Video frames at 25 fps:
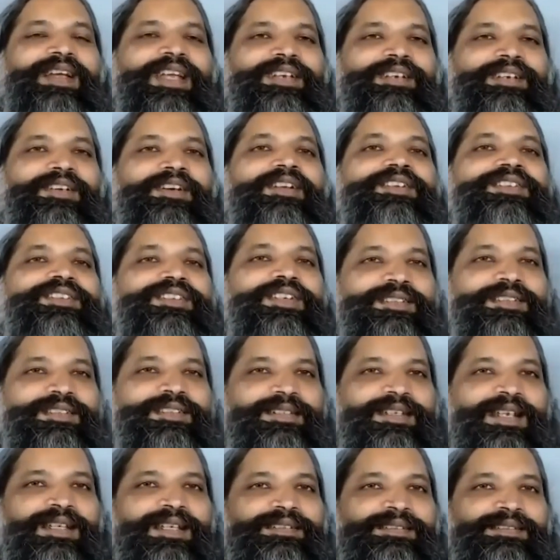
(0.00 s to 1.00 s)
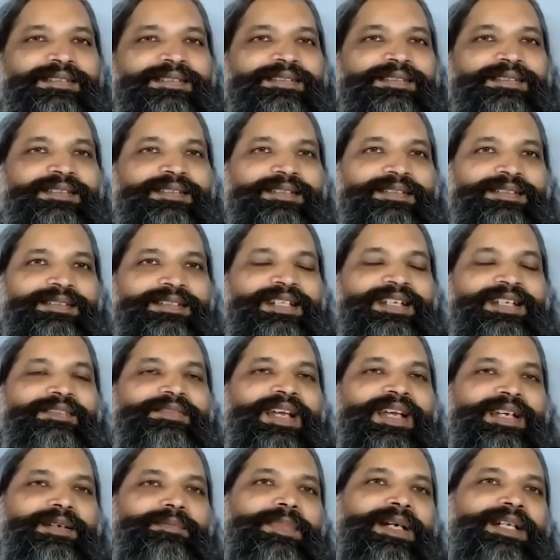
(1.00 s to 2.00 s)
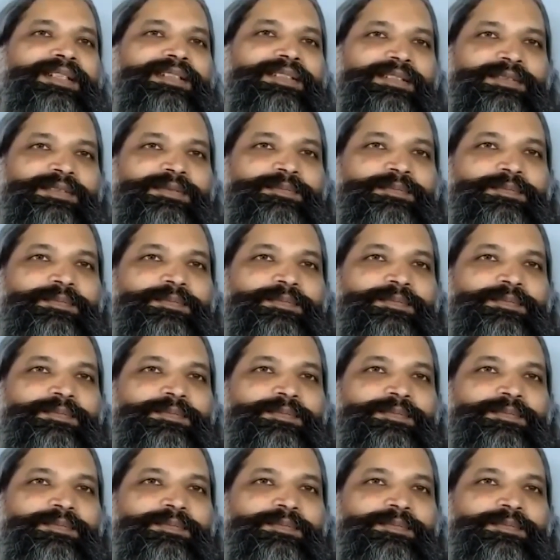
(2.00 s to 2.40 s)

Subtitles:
consciousness, the divine mother.